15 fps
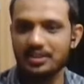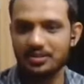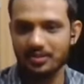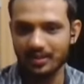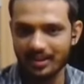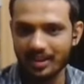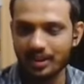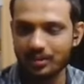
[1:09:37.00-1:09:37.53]

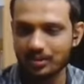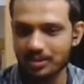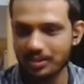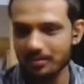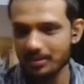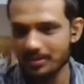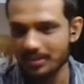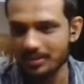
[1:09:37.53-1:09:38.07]
Yeah, Jay Surya,
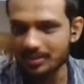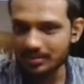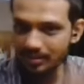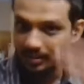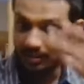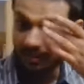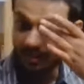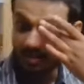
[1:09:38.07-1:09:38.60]
I could see your
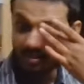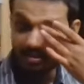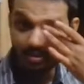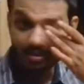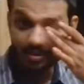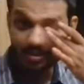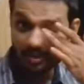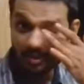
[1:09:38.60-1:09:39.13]
message.
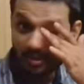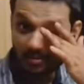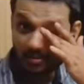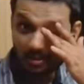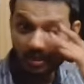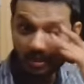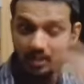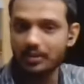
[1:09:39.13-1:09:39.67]
So you could
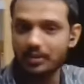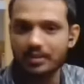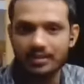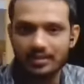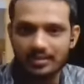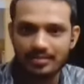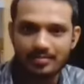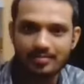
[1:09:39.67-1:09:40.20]
just unmute and
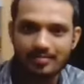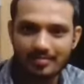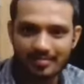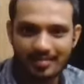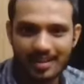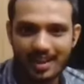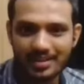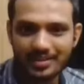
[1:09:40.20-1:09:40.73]
you could
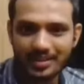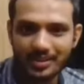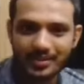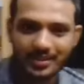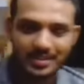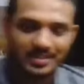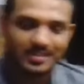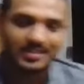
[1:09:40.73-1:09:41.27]

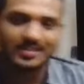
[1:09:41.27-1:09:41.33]
ask your